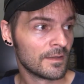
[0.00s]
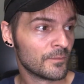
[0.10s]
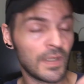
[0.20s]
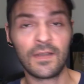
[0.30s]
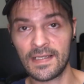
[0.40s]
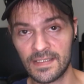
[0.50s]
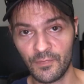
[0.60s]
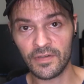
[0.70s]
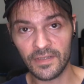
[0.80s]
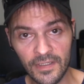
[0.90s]
but
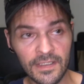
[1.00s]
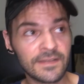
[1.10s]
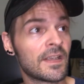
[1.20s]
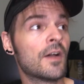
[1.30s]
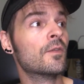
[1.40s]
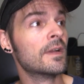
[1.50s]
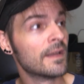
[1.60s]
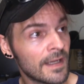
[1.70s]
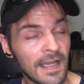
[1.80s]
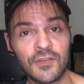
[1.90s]
Lexapro you could. So
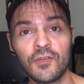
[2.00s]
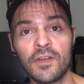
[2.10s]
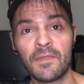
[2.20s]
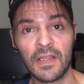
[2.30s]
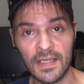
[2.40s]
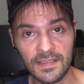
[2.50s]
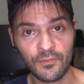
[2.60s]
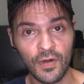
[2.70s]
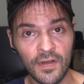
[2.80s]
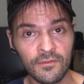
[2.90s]
I chewed up my
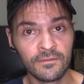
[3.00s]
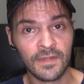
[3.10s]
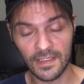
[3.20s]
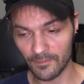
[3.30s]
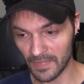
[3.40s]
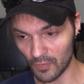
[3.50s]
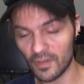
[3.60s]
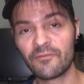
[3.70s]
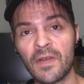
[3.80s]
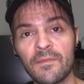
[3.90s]
Lexapro in the middle
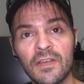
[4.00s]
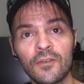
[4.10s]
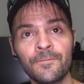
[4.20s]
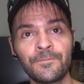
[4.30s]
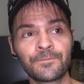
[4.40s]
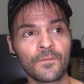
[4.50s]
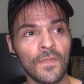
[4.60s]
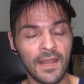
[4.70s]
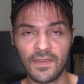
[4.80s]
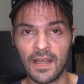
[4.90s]
of my meal,
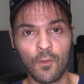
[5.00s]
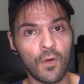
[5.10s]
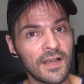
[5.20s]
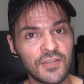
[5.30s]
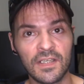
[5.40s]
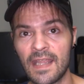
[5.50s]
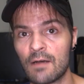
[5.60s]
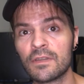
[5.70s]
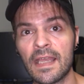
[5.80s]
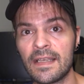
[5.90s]
and then I washed it
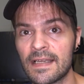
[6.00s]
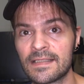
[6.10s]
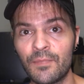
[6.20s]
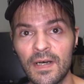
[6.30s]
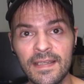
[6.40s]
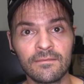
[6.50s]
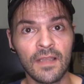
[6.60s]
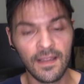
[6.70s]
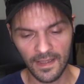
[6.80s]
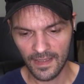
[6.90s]
down with that next bite,
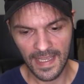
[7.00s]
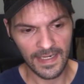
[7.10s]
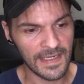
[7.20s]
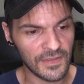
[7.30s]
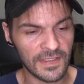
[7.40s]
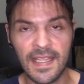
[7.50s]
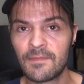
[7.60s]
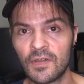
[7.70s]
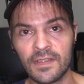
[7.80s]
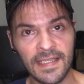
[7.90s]
and I just
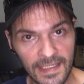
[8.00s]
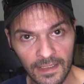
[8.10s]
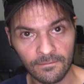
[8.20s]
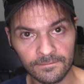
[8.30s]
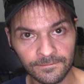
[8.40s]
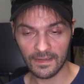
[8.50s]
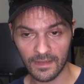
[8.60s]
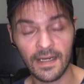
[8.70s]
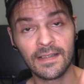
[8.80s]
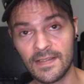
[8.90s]
kept on eating. And
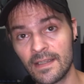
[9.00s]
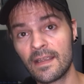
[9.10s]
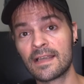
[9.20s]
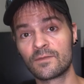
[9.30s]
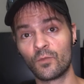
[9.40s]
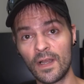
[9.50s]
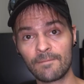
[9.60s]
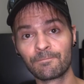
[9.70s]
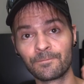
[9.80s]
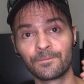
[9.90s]
I'll tell you guys
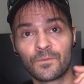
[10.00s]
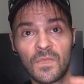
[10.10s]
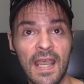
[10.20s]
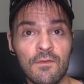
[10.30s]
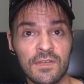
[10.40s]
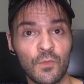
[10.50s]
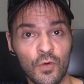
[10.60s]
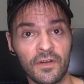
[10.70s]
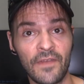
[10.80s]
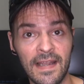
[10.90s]
what, that was
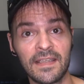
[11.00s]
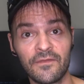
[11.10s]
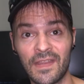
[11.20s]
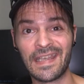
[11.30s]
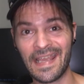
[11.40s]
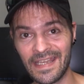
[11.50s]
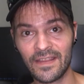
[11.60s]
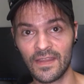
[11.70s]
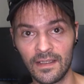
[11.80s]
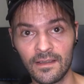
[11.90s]
more effective than
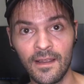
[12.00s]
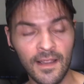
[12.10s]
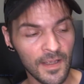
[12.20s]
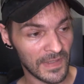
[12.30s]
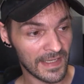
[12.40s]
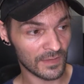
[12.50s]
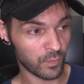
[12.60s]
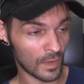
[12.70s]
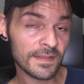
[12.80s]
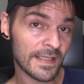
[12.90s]
anything, because
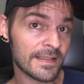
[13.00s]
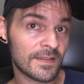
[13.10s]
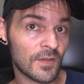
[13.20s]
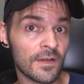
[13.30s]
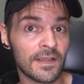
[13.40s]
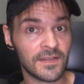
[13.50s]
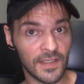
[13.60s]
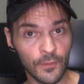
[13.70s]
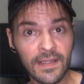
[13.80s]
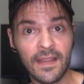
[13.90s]
once I started
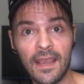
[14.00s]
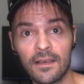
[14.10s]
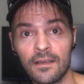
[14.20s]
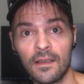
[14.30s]
doing that,